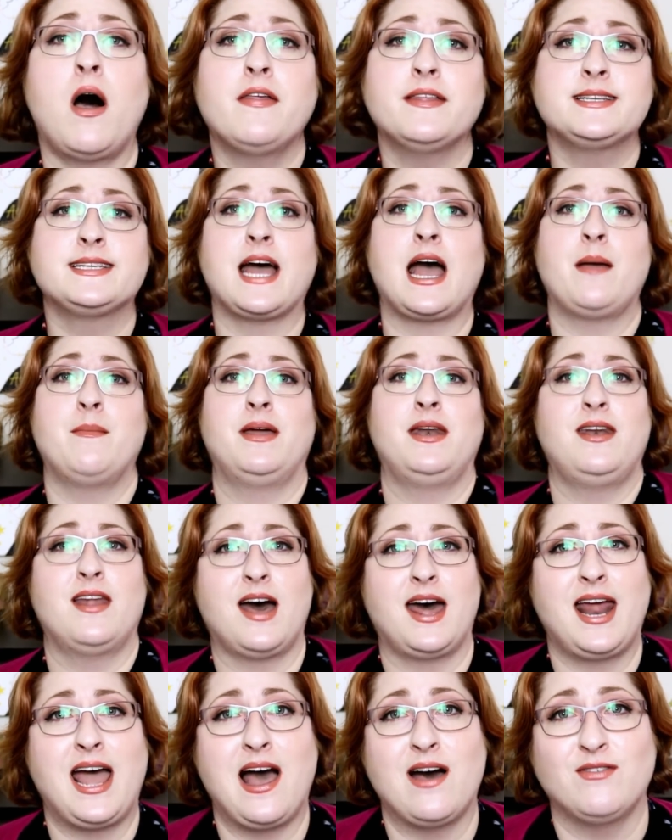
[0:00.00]
all the time and
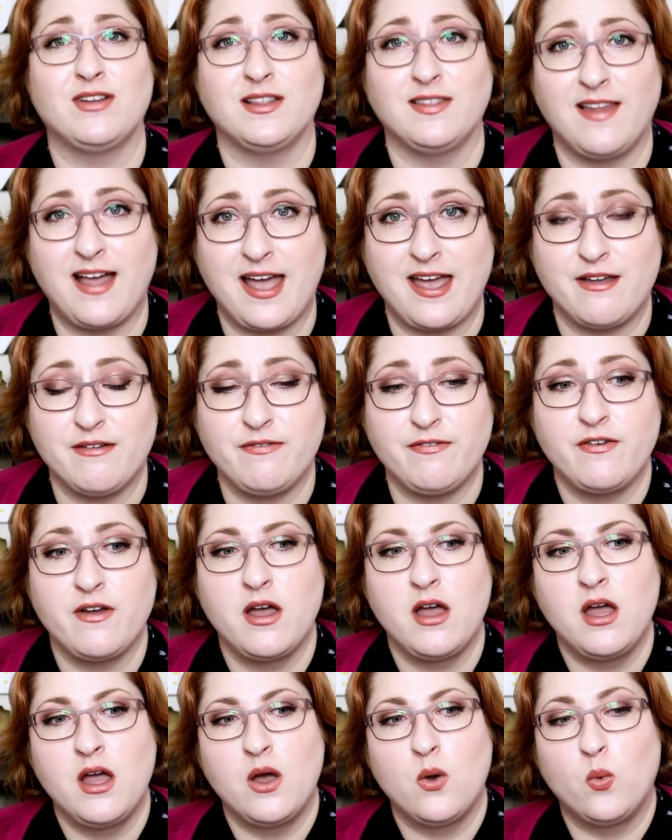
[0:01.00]
not have a life.
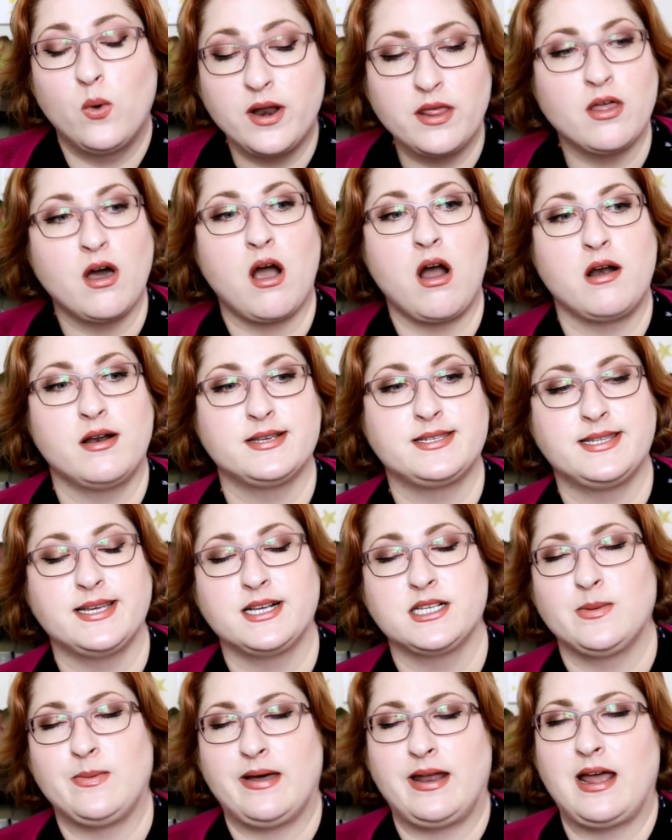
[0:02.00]
One of the hardest
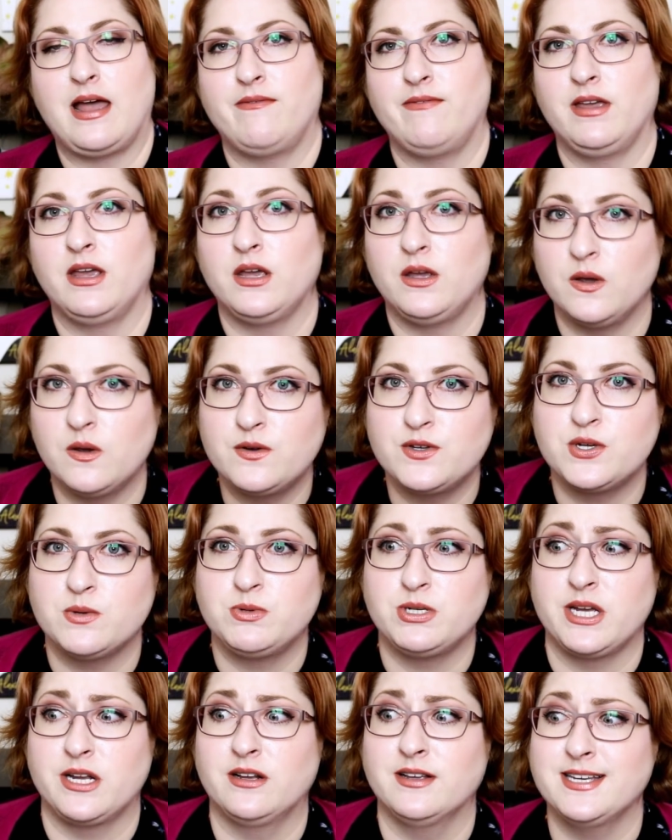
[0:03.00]
things about having a YouTube
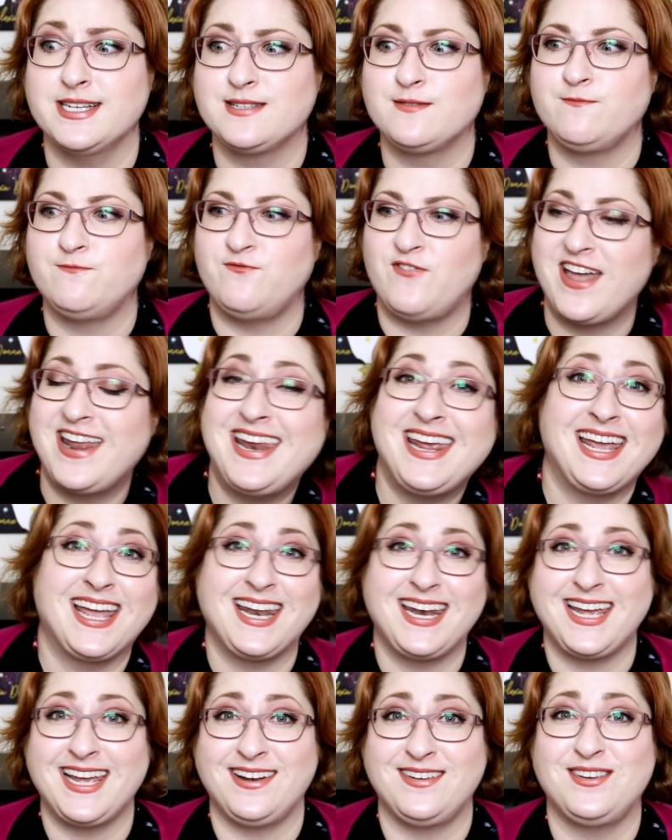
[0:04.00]
channel is fitting
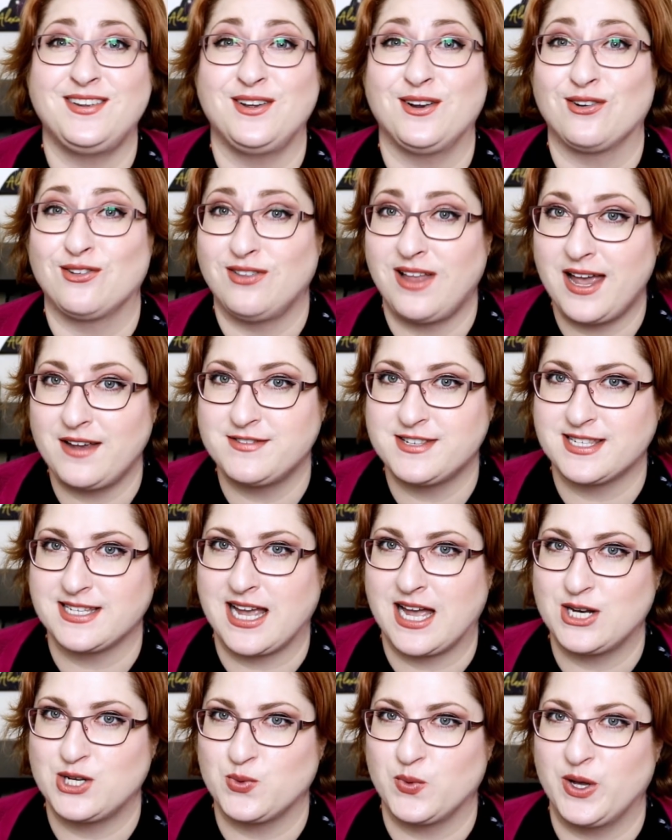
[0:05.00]
it into your life
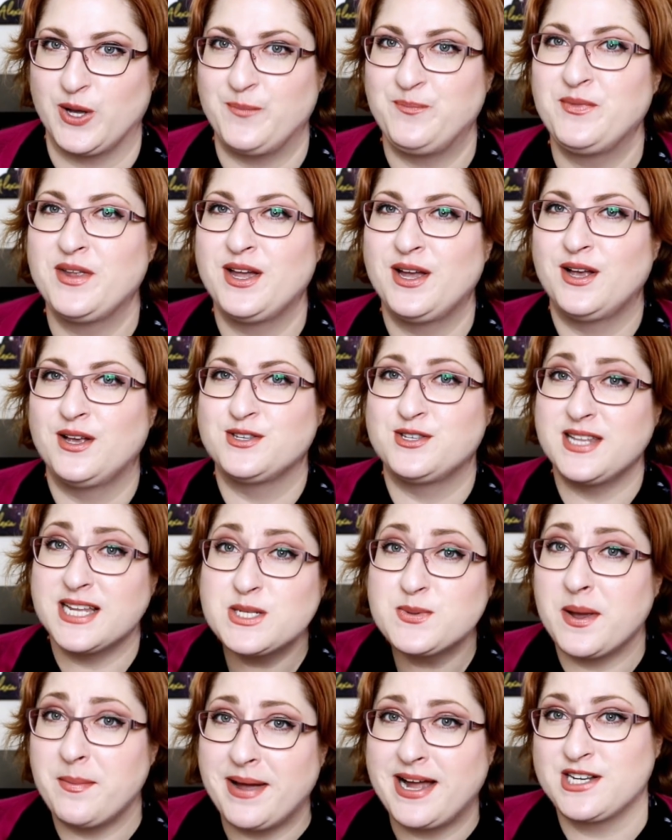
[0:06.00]
schedule. So
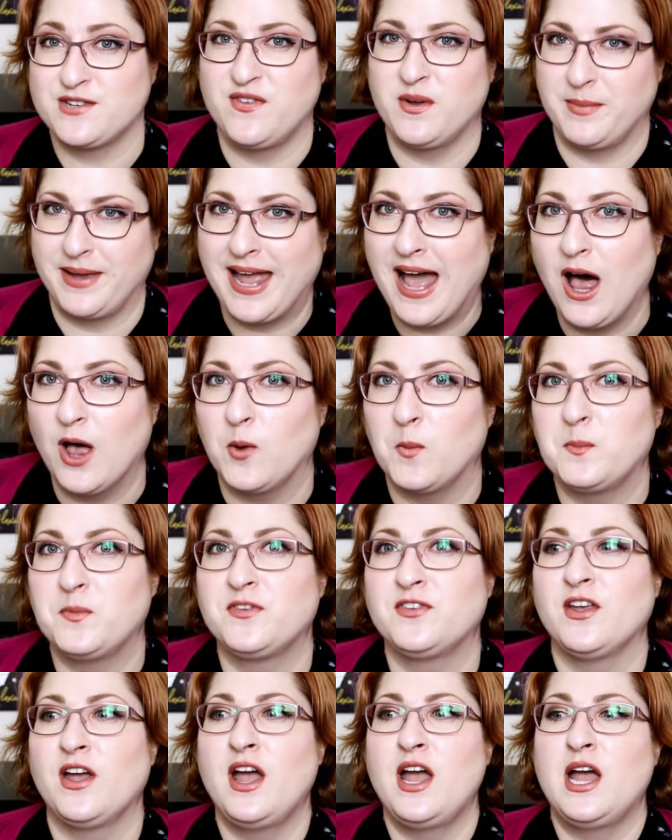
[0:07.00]
that's why batch filming
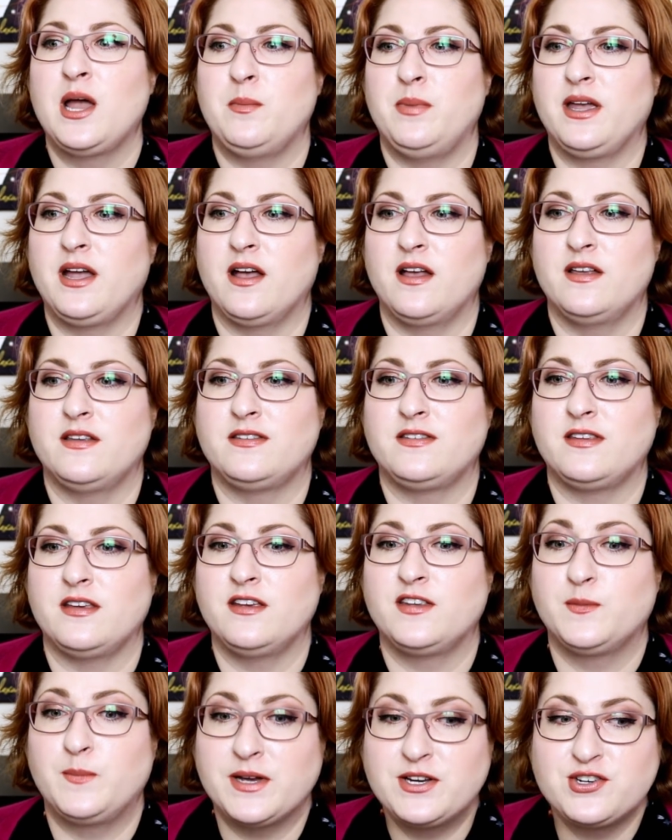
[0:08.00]
helps, because
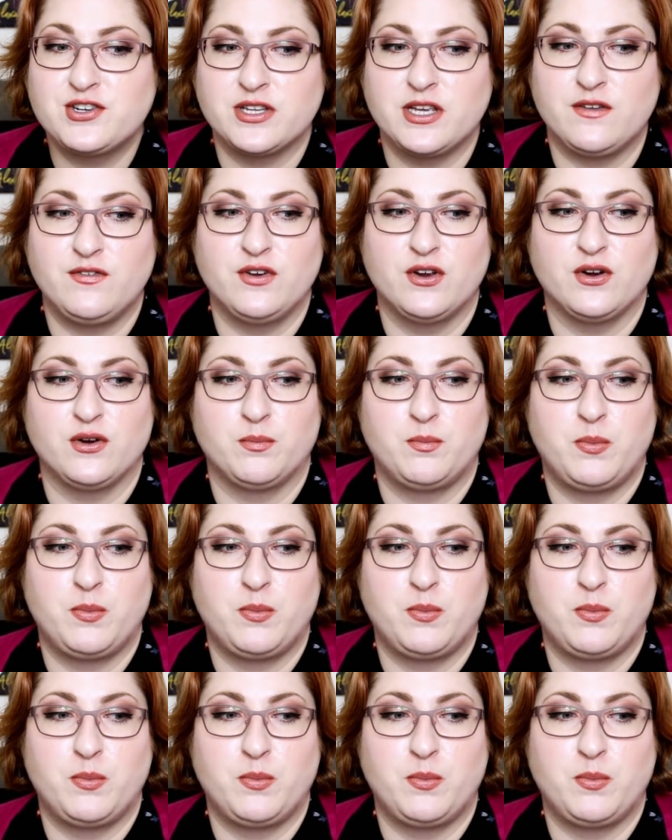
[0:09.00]
especially if you're